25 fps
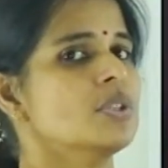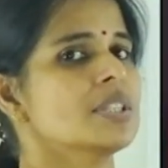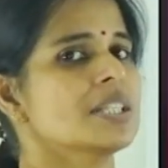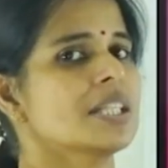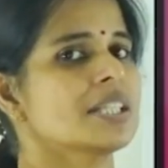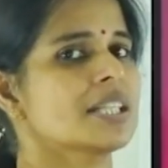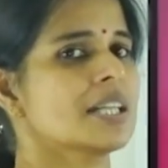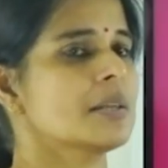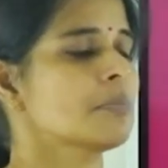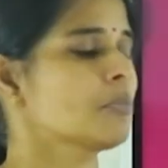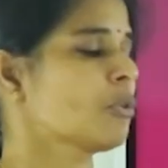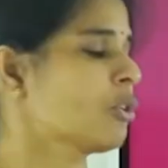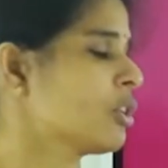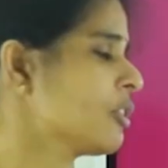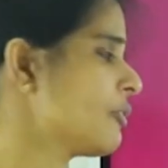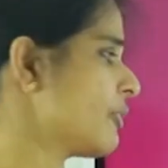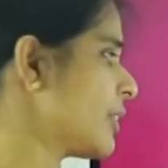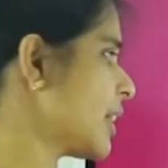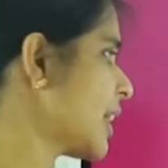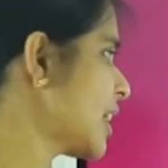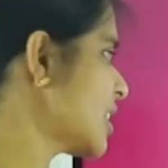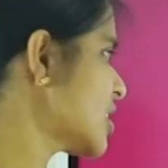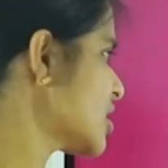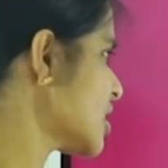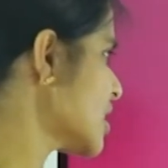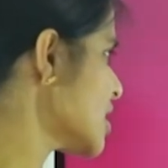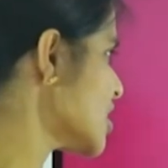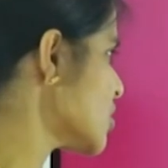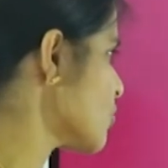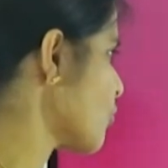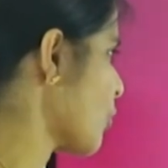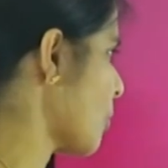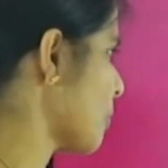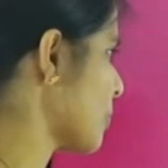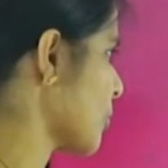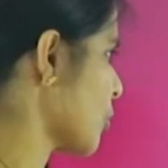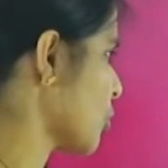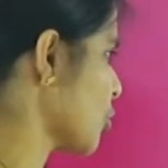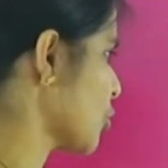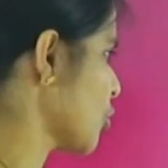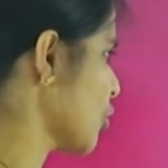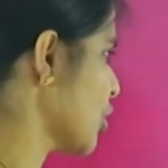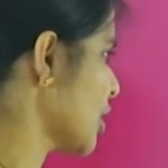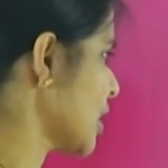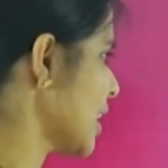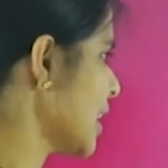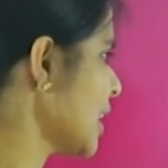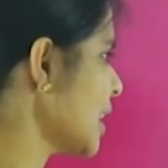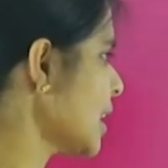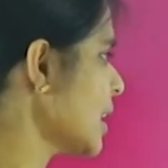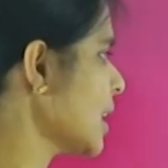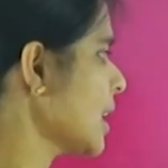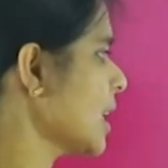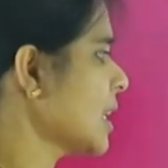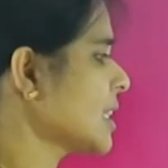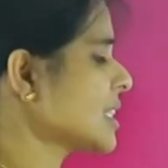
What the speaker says: certain modifications for procuring